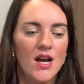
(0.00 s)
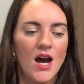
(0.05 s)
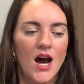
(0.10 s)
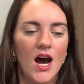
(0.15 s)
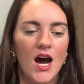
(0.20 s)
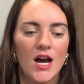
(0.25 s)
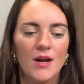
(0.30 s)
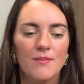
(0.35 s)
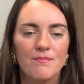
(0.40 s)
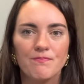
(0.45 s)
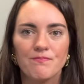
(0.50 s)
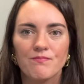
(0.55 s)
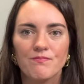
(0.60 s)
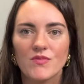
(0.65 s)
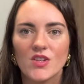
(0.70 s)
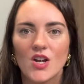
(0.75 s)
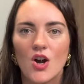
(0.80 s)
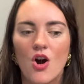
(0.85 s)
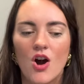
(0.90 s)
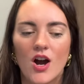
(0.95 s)
on
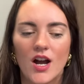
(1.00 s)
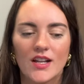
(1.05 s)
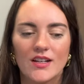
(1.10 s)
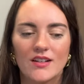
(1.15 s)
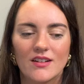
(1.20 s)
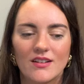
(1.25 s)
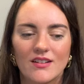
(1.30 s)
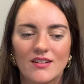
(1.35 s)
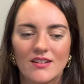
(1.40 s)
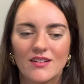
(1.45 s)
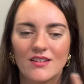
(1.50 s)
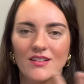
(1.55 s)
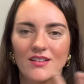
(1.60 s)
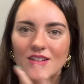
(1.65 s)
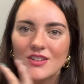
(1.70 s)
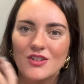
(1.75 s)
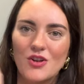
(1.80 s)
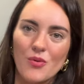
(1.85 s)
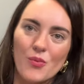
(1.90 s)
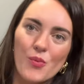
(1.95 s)

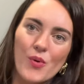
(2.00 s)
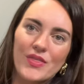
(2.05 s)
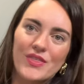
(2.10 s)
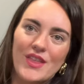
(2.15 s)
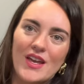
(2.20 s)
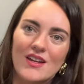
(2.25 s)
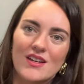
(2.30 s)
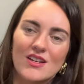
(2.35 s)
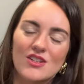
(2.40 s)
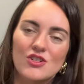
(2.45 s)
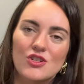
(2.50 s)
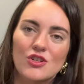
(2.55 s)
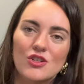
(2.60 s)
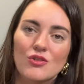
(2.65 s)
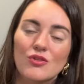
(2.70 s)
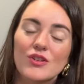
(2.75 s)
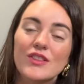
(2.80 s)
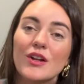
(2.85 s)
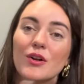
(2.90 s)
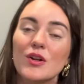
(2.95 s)
what they can
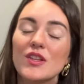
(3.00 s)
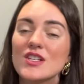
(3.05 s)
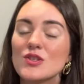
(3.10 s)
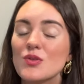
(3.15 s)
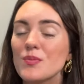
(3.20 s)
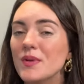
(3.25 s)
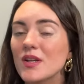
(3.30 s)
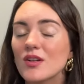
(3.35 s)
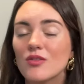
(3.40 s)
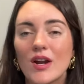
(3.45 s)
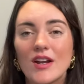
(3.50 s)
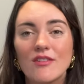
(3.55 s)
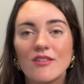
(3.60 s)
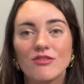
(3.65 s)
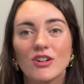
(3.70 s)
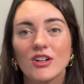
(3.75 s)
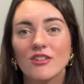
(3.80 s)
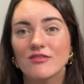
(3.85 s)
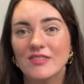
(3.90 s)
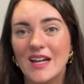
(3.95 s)
do. This would be great
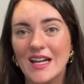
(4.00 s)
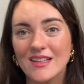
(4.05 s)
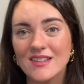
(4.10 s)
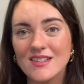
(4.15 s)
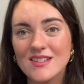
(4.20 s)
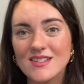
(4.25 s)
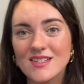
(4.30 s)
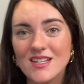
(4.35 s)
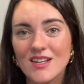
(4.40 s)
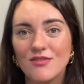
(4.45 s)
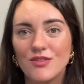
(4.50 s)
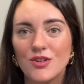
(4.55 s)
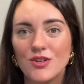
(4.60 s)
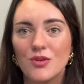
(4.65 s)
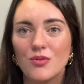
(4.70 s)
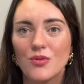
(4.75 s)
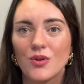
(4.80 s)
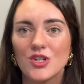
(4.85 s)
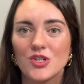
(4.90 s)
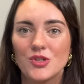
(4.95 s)
for events. If
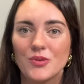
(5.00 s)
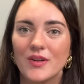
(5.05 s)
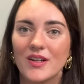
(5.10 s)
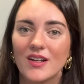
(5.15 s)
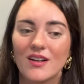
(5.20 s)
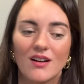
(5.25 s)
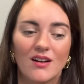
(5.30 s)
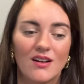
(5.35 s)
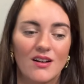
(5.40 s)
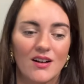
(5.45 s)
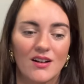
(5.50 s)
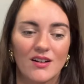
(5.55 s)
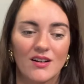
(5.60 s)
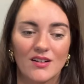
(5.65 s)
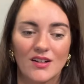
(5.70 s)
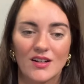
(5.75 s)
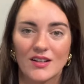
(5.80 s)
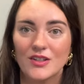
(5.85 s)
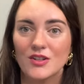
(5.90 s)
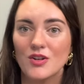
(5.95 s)
you are doing
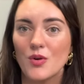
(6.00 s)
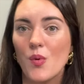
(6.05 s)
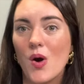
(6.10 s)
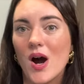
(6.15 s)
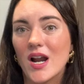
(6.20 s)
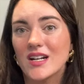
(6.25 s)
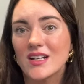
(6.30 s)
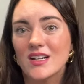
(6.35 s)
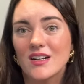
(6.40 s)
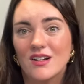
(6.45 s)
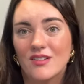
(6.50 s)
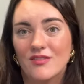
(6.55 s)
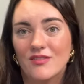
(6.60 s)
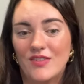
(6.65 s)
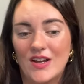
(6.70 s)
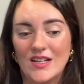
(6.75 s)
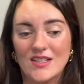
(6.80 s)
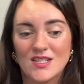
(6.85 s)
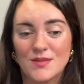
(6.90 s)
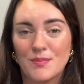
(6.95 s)
wanted an
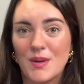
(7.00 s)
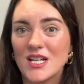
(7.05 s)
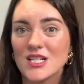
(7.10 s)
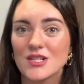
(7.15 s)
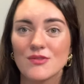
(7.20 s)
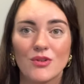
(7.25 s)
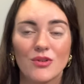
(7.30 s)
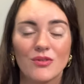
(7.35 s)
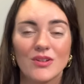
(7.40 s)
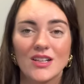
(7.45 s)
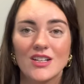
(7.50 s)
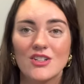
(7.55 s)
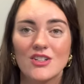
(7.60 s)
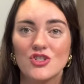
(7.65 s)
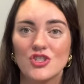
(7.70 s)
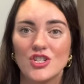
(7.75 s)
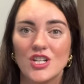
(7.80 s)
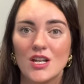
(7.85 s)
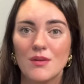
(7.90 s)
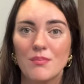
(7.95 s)
event space for really
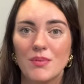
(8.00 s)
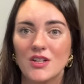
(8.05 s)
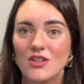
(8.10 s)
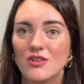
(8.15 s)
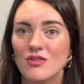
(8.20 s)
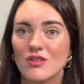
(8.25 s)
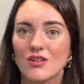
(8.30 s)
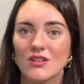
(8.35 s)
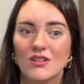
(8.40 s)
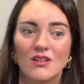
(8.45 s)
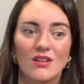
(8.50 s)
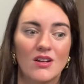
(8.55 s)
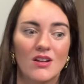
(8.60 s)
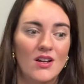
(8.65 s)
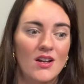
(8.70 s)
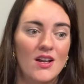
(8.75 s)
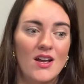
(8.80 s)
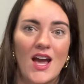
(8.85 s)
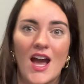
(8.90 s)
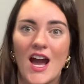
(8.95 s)
cheap, and you could
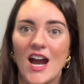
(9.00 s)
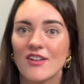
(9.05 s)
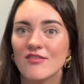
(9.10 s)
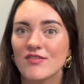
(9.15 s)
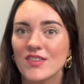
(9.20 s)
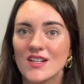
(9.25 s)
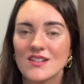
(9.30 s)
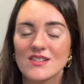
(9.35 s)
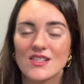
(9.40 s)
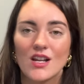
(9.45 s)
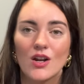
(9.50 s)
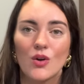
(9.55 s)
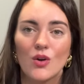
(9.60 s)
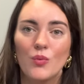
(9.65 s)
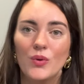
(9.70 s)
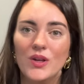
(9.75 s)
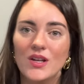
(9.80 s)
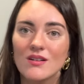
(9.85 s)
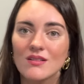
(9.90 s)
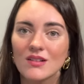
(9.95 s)
have things there
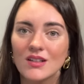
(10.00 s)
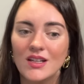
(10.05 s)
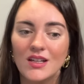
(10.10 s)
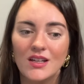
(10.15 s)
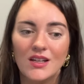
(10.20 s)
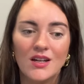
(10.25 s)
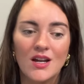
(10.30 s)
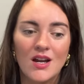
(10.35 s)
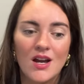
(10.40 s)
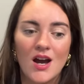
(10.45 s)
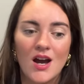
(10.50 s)
weekly,